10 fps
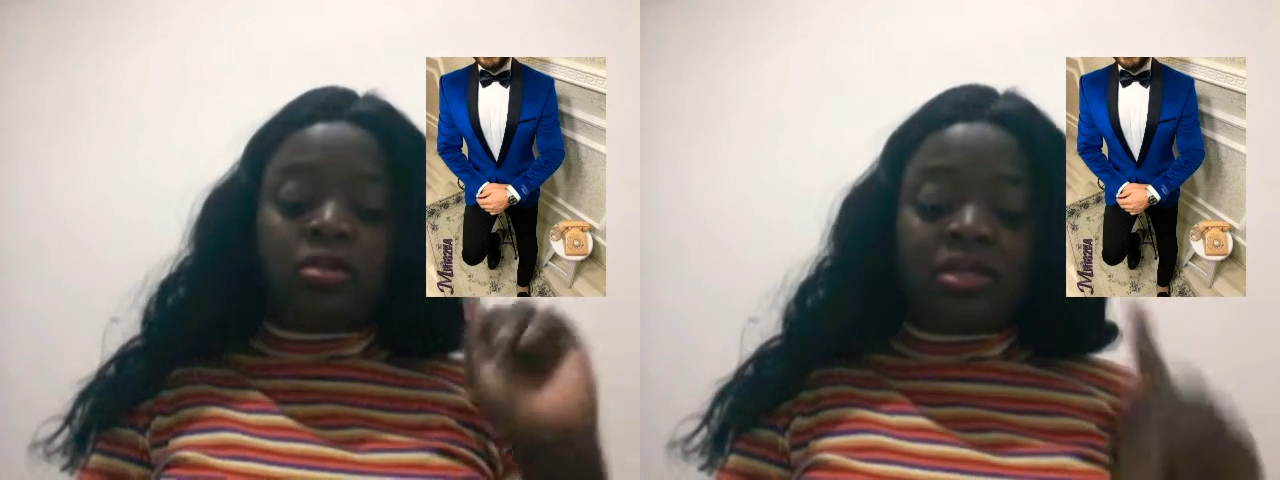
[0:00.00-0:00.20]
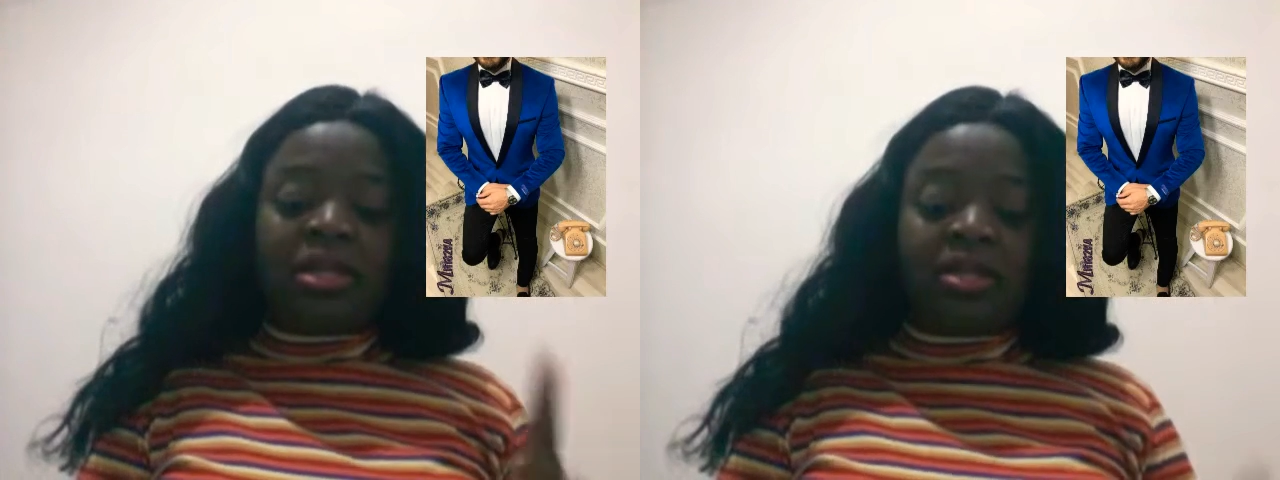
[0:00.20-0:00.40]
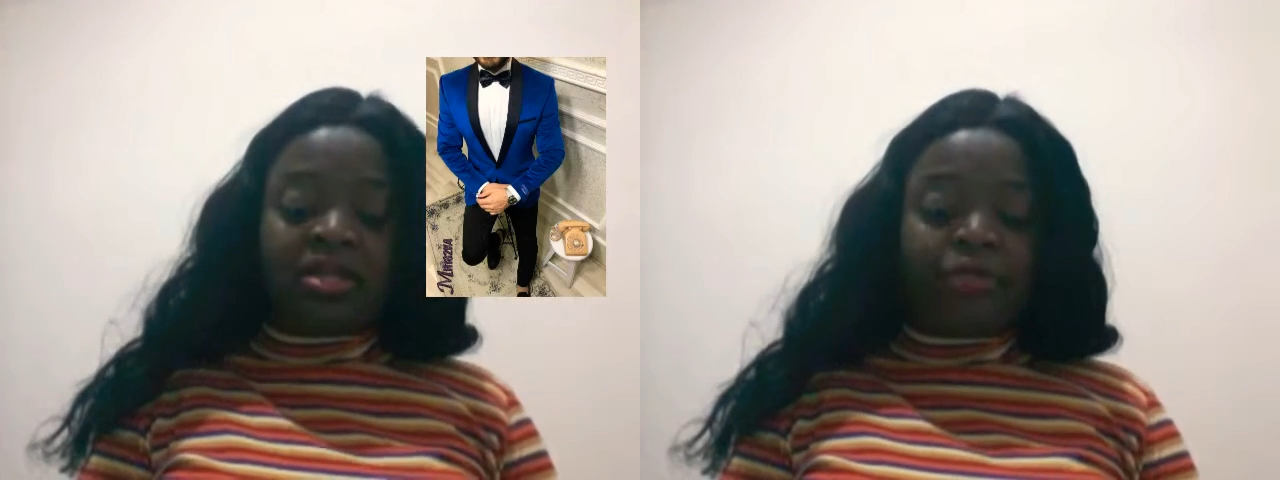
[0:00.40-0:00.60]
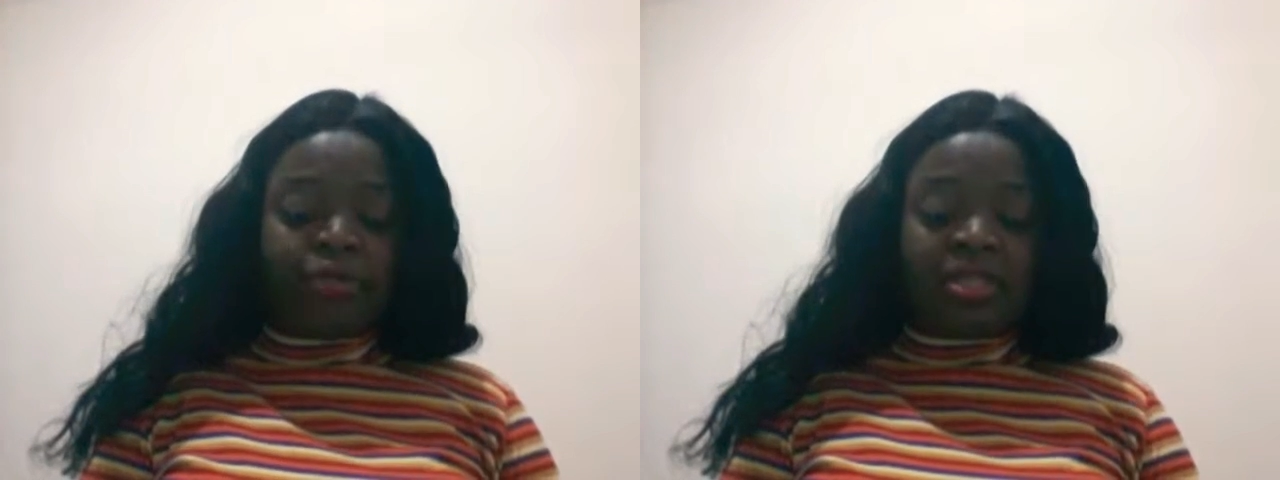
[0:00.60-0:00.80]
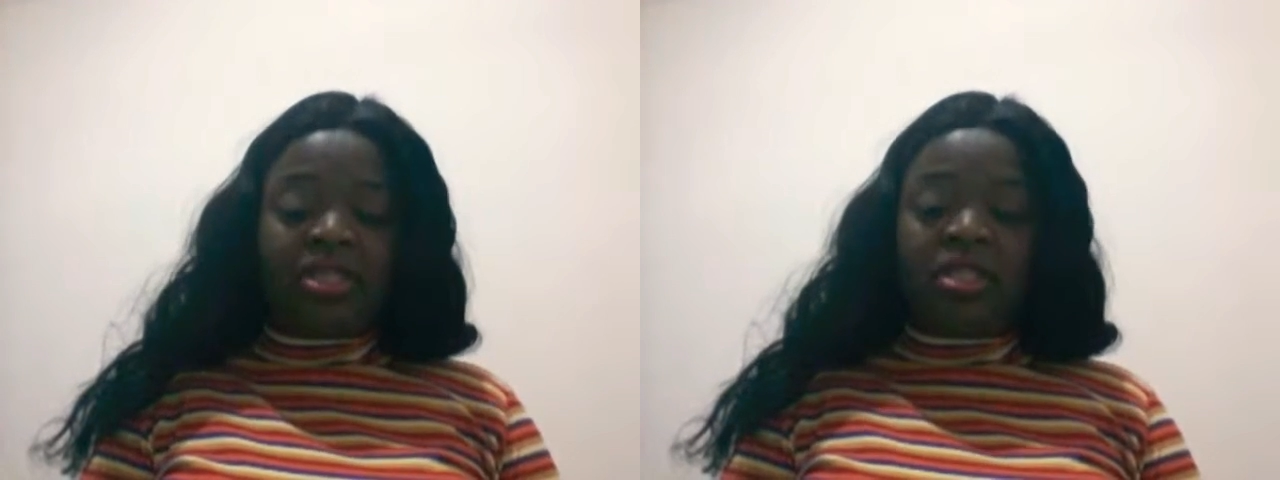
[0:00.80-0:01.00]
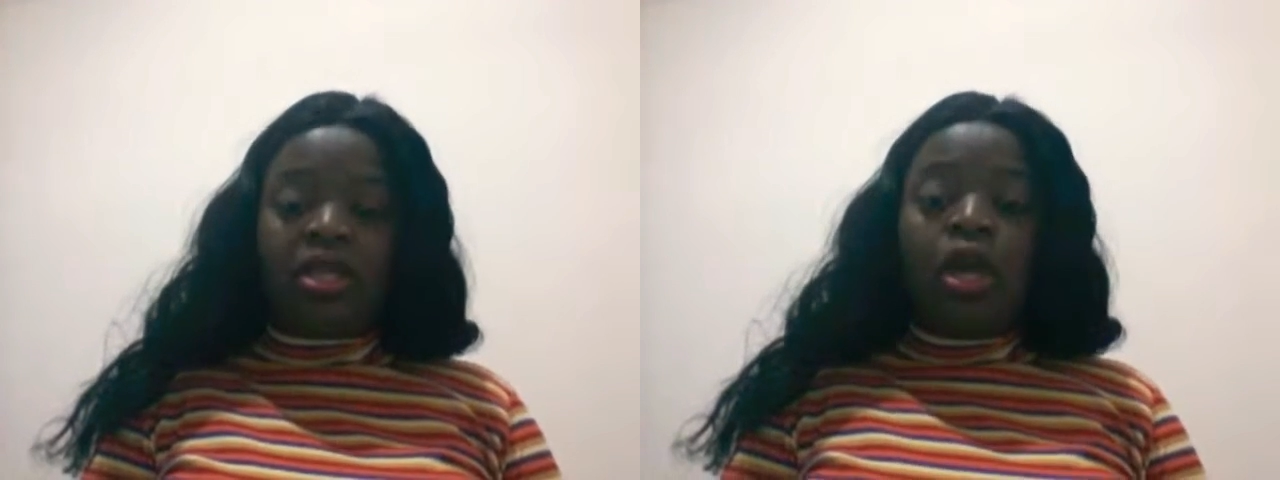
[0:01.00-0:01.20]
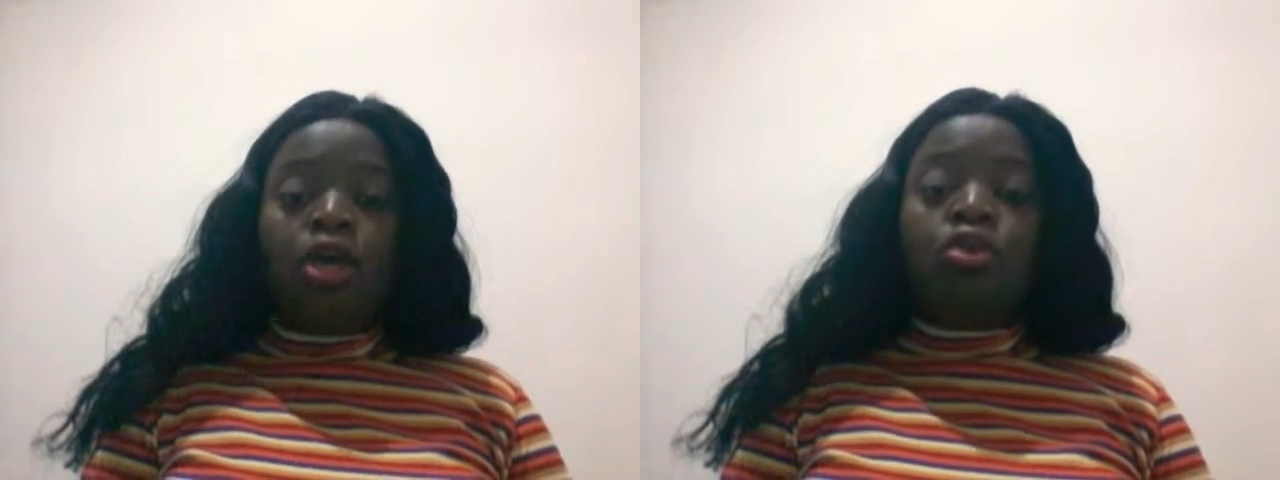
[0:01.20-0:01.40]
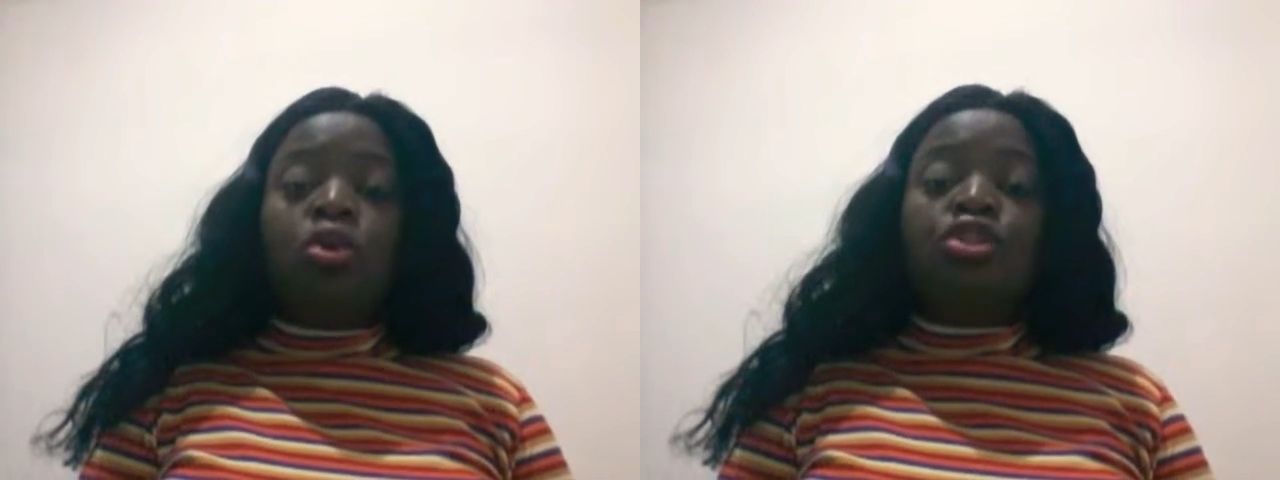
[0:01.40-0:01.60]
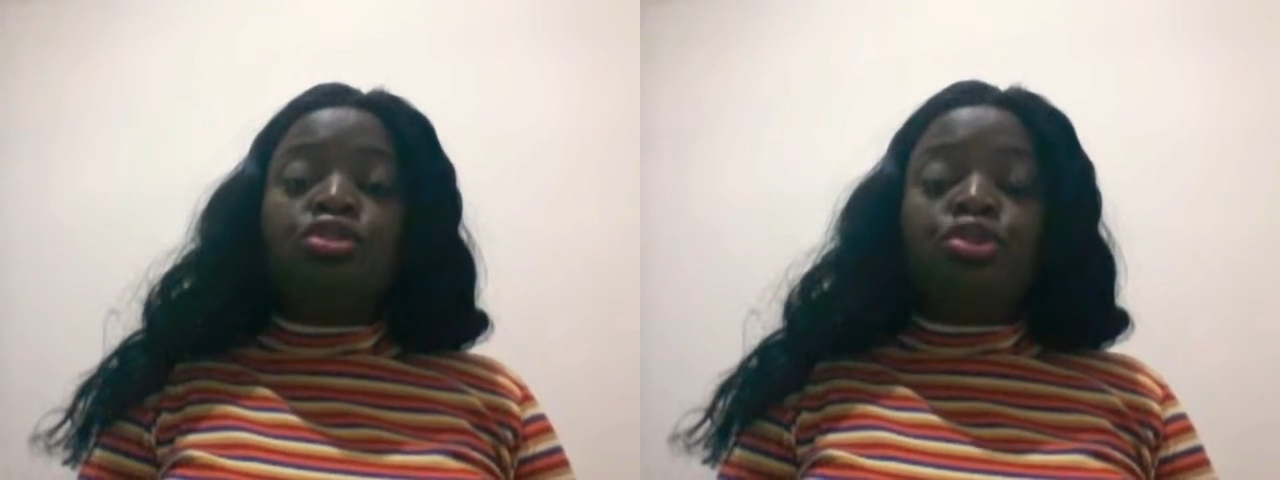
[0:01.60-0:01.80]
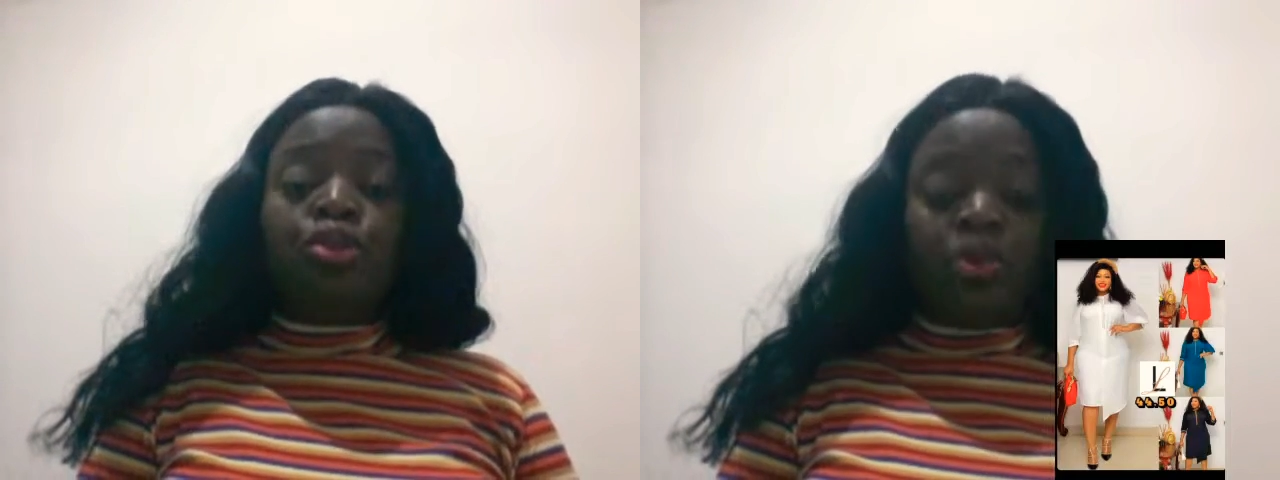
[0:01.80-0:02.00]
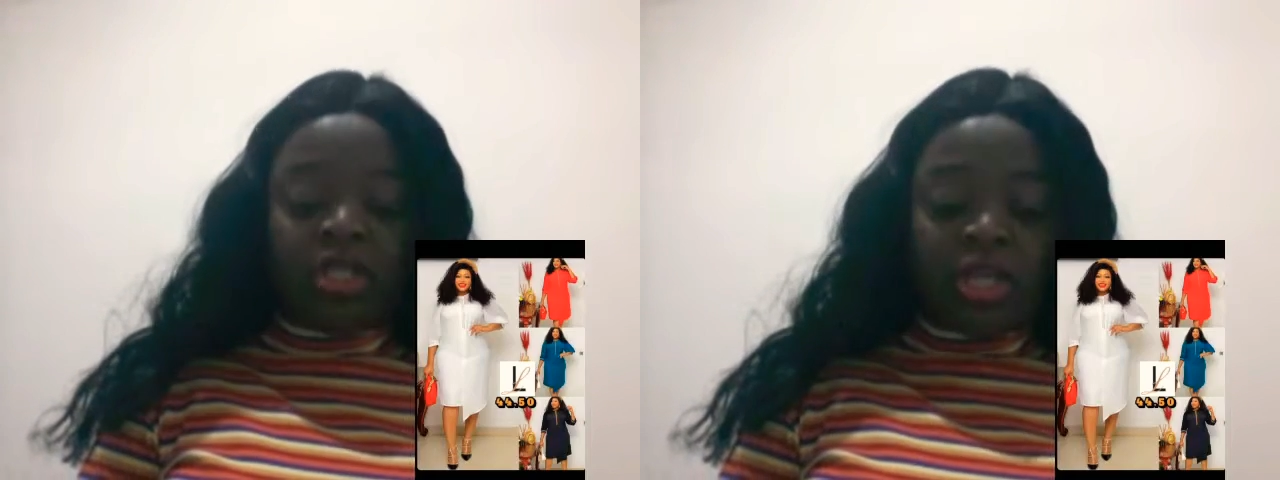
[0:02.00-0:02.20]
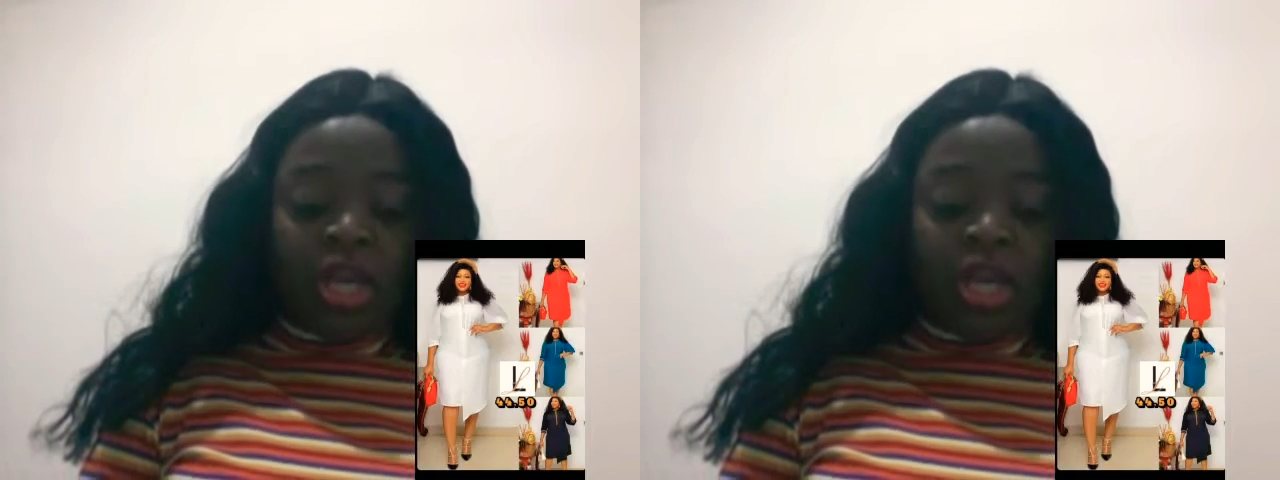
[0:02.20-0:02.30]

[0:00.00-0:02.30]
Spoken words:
to start this business. So what you do is